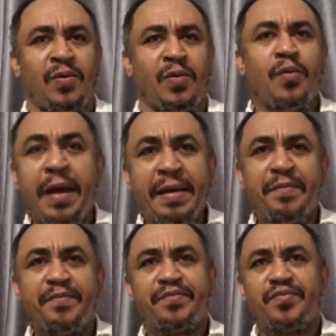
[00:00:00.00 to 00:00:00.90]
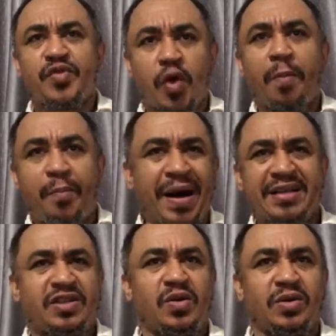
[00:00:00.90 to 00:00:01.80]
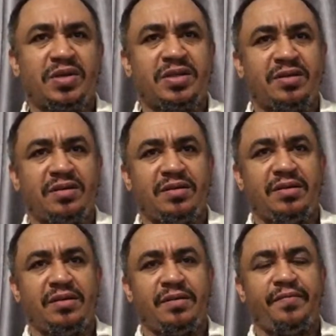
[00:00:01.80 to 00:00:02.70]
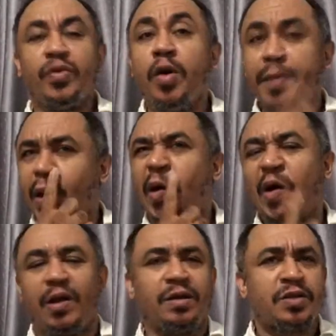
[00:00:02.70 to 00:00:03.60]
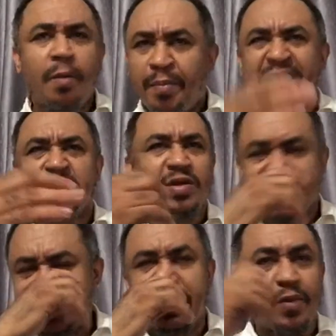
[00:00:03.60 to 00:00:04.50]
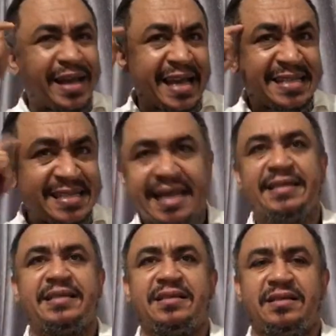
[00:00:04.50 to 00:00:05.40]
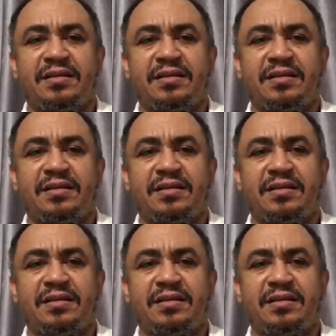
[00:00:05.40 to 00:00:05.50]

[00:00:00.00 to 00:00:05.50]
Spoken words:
where some pastors, not be all, some pastors still they will get sense.